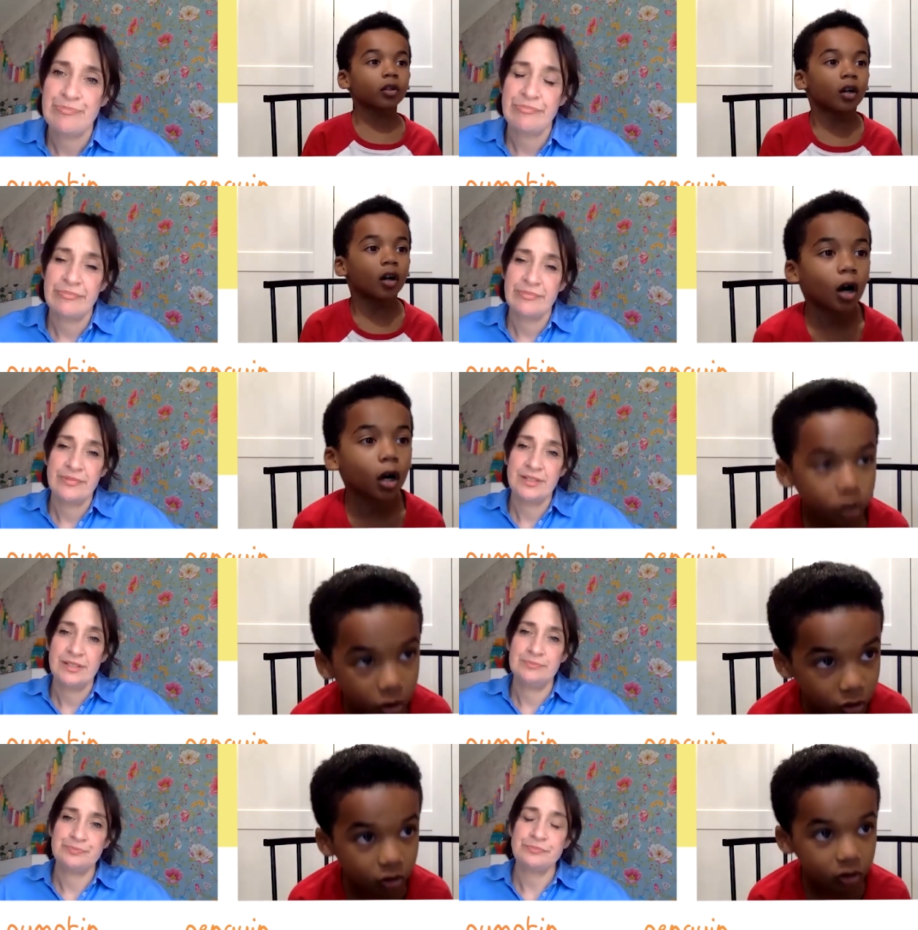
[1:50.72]
Speaker 1: also
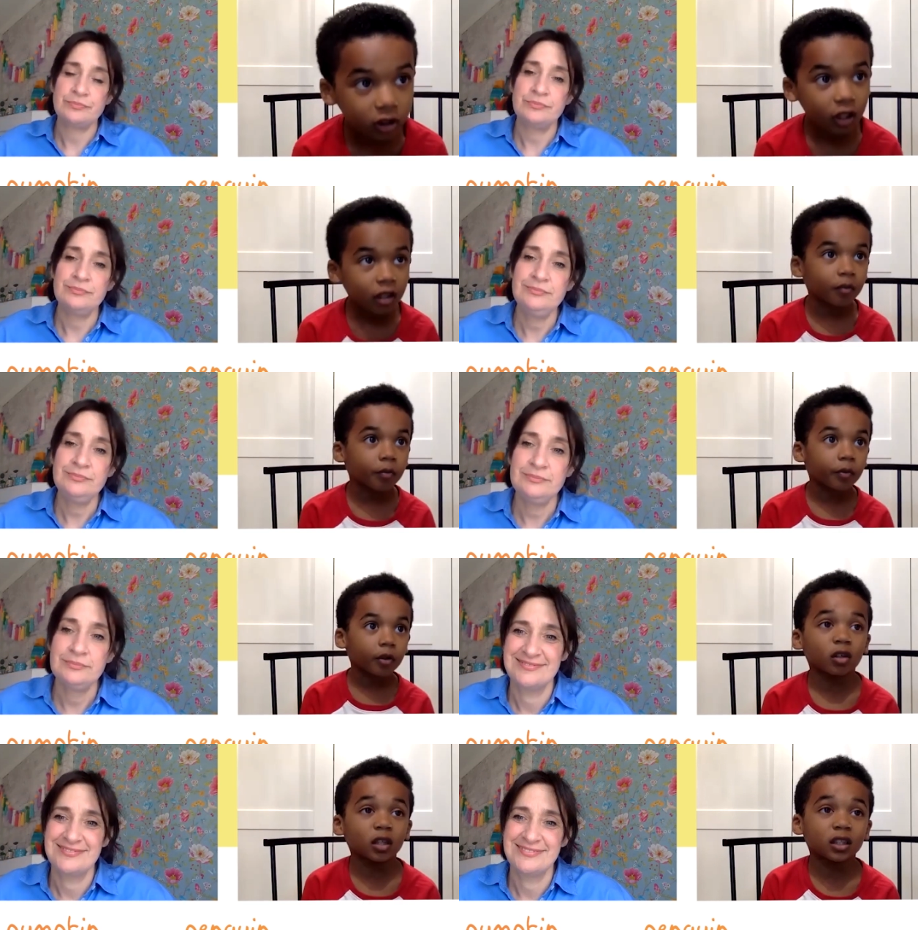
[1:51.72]
see a, a
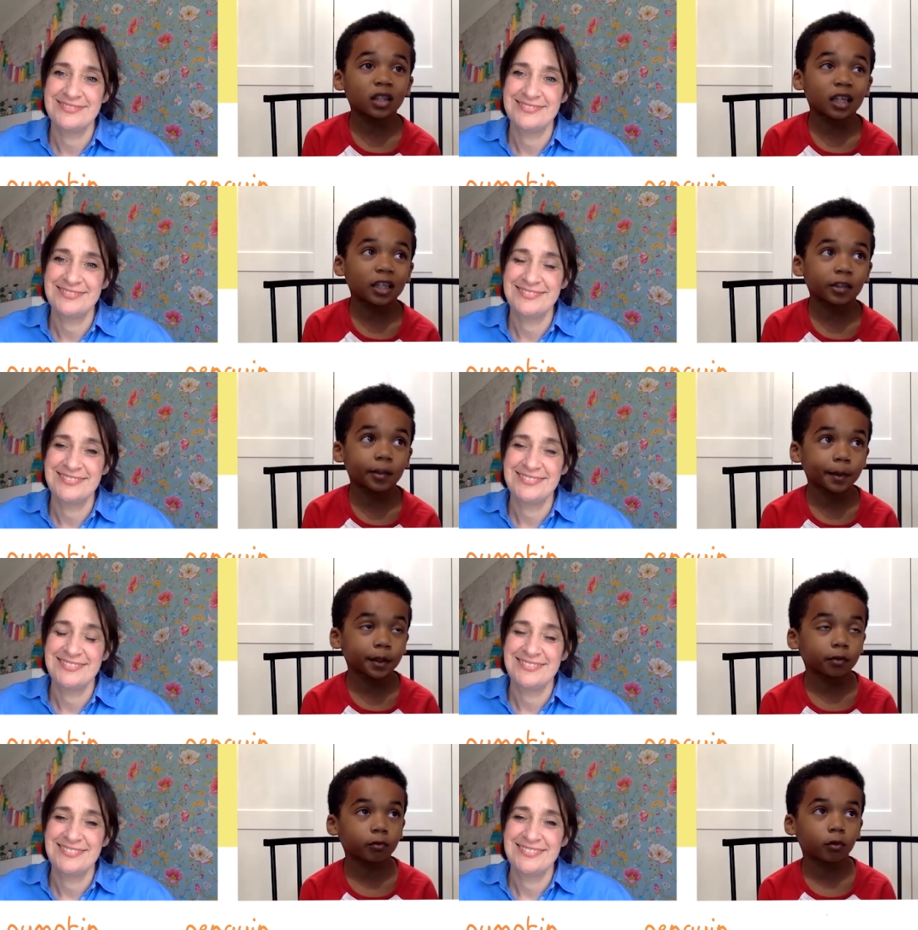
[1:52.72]
ginormous
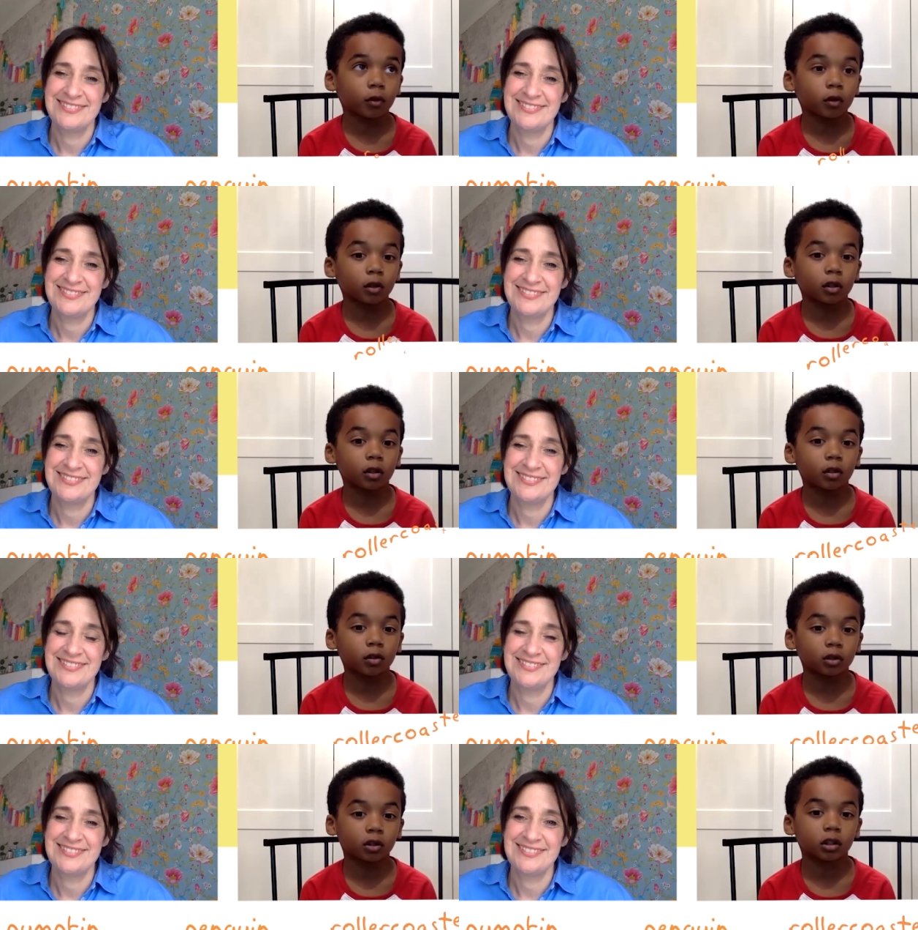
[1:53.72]
roller coaster
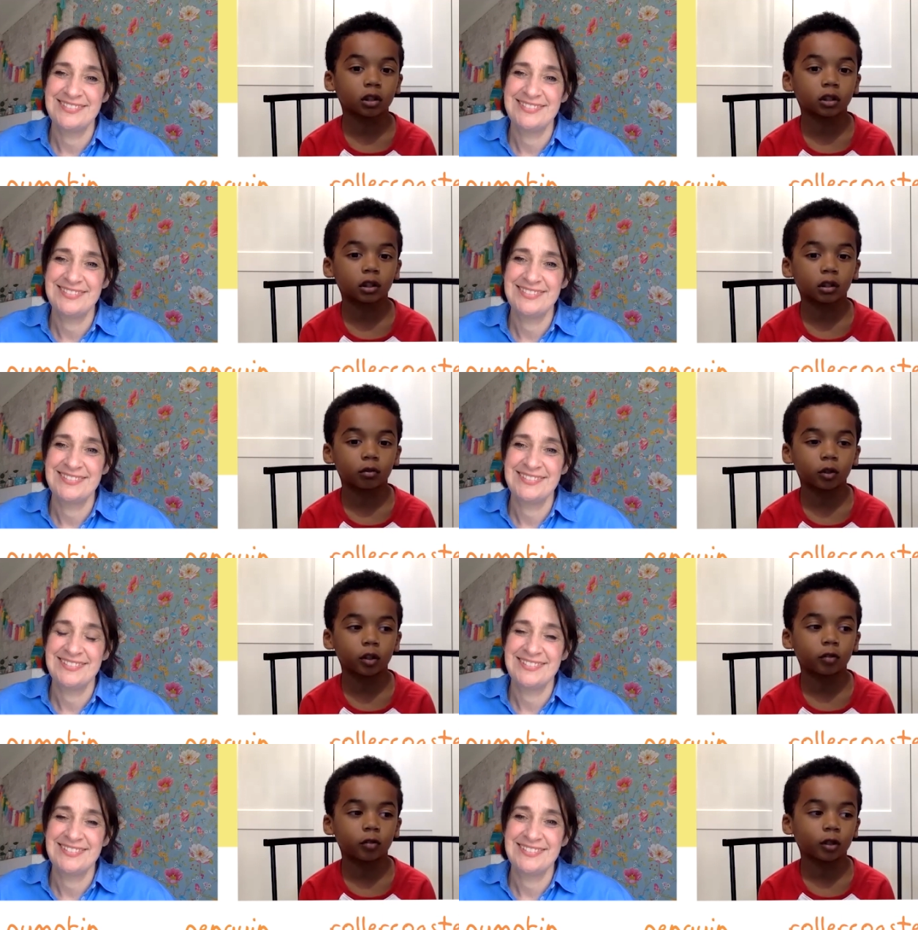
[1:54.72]
because I really
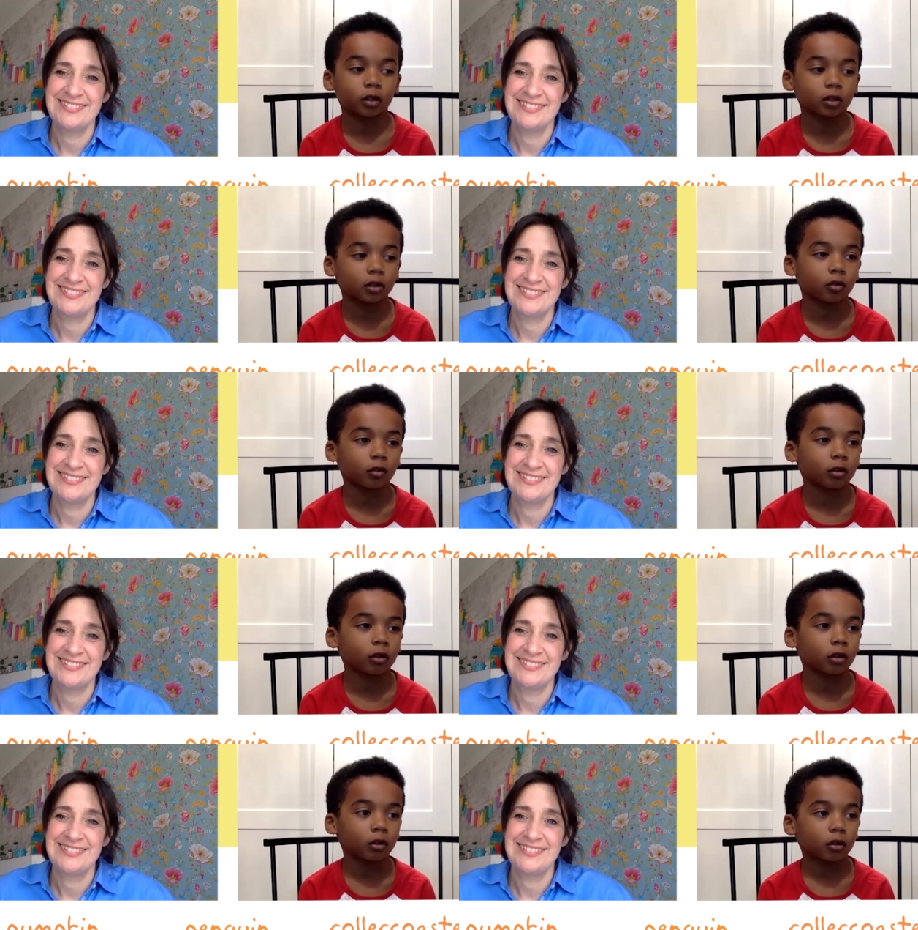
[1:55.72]
want to go on a
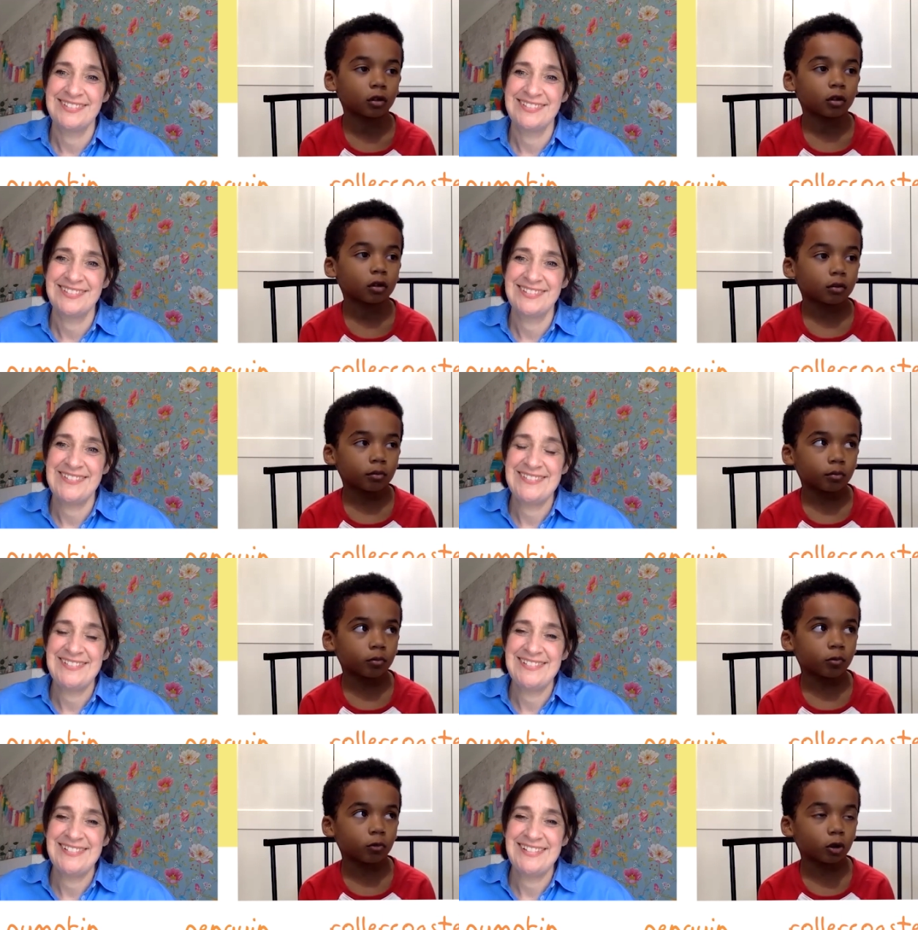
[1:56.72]

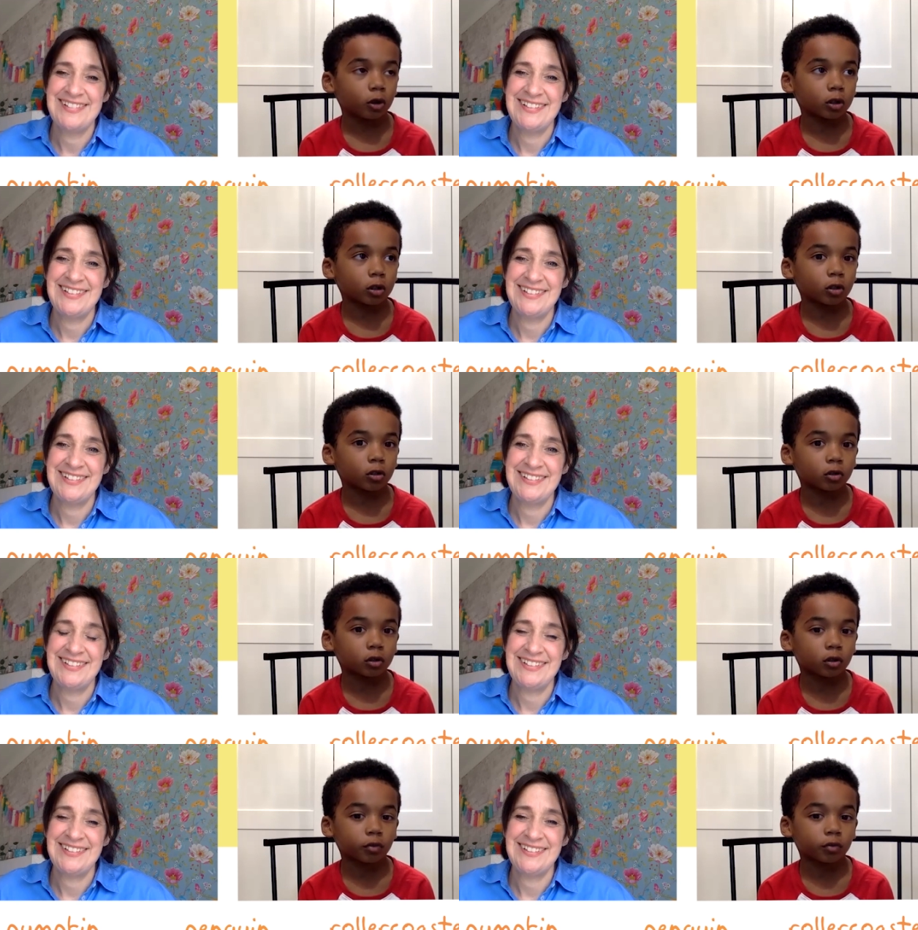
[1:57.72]
roller coaster
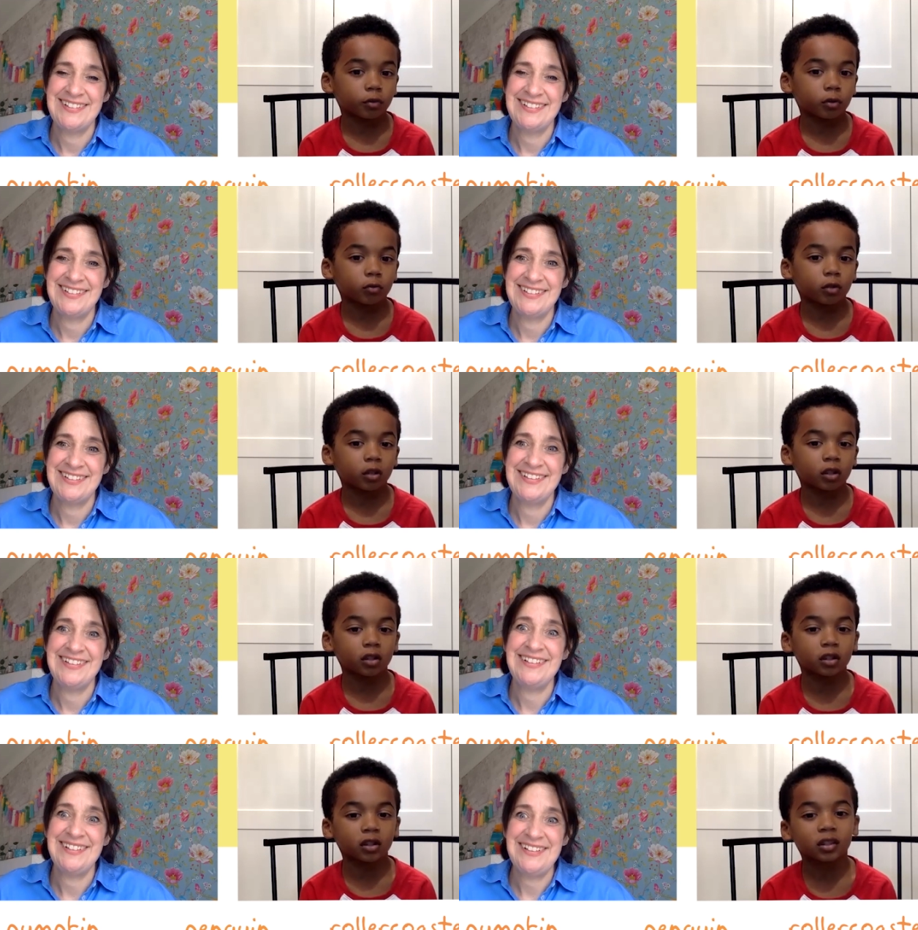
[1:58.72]
for
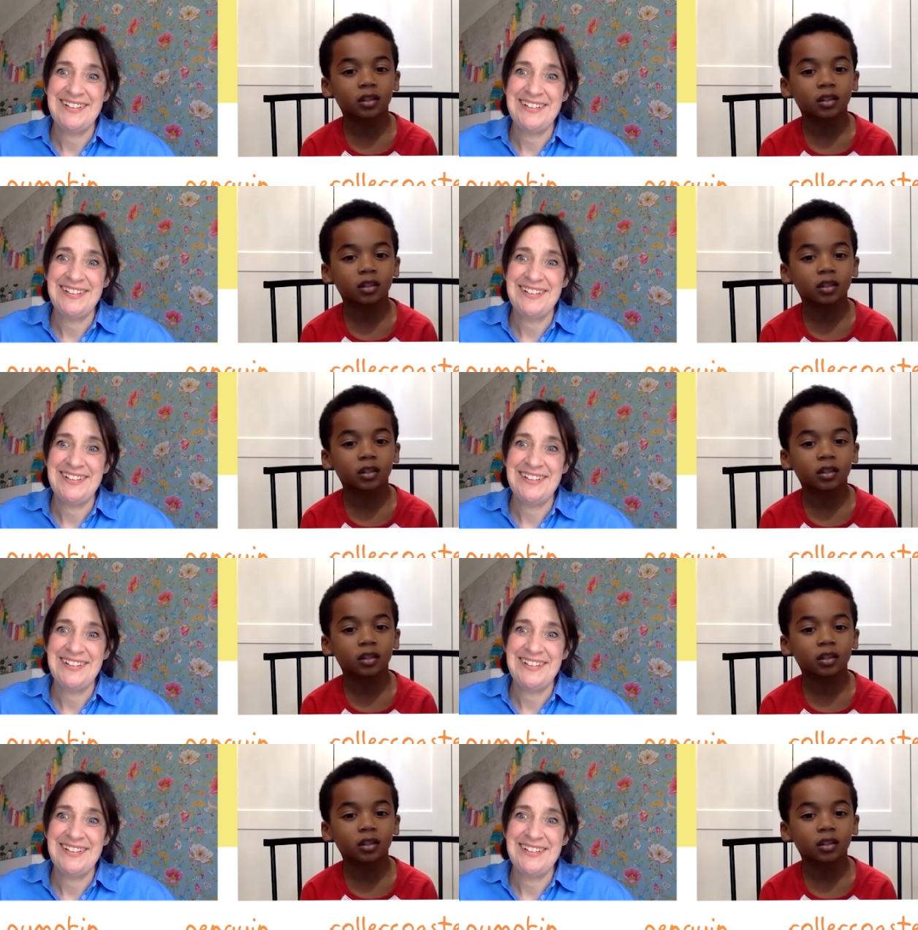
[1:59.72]
once.